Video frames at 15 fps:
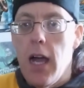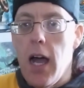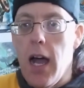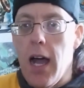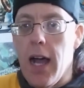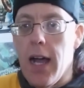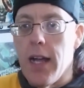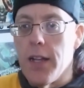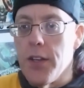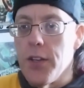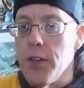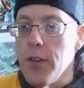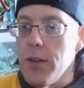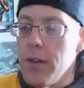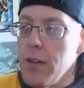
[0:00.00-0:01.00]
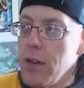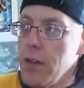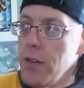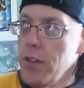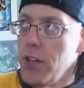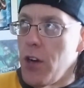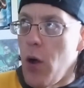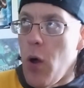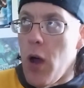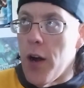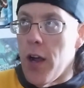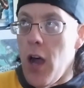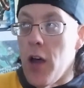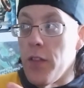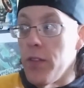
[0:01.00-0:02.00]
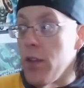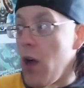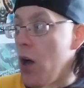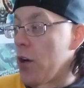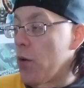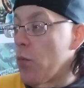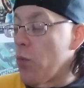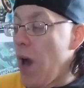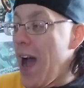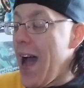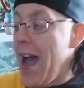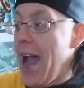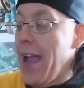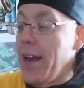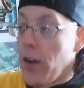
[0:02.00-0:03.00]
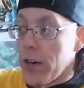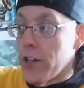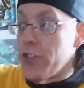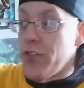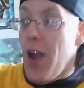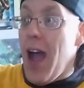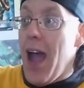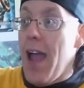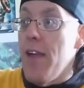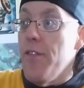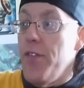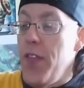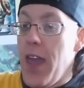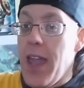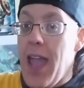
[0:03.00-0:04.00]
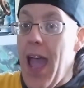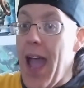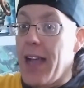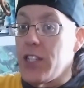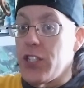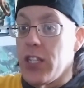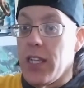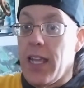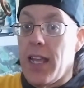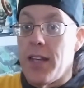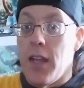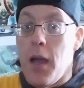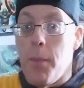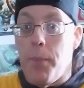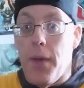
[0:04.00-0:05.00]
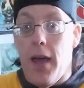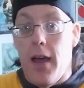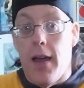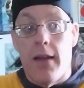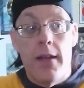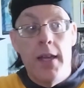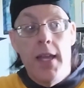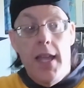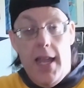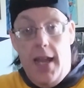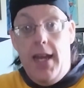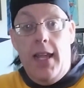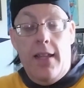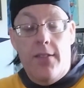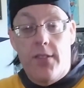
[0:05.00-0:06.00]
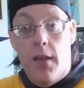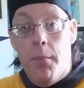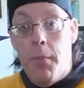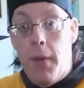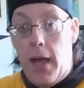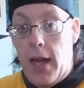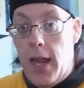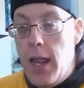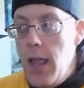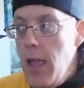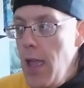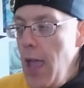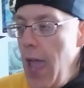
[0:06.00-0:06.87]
you know, on a drive, they actually end up hitting somebody,